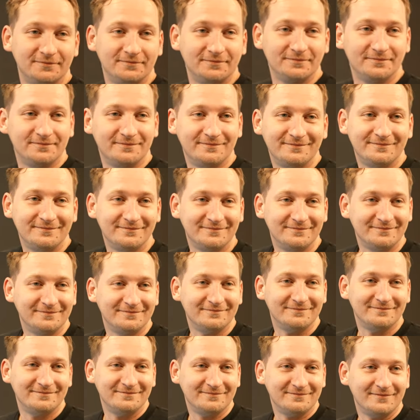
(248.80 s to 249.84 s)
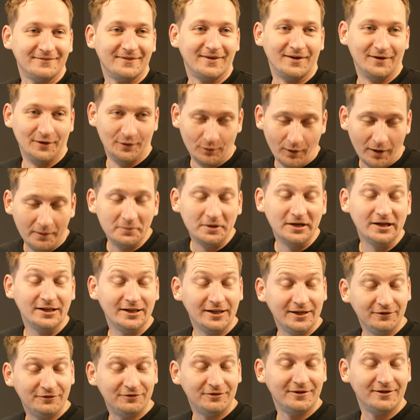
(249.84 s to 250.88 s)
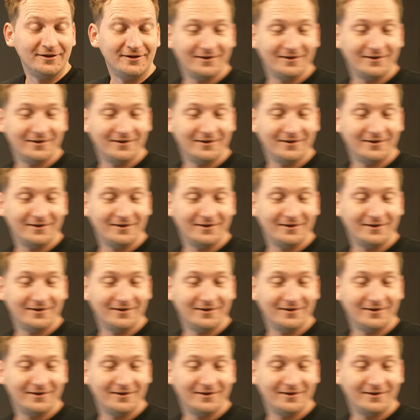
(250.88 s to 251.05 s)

Okay. You want me to leave?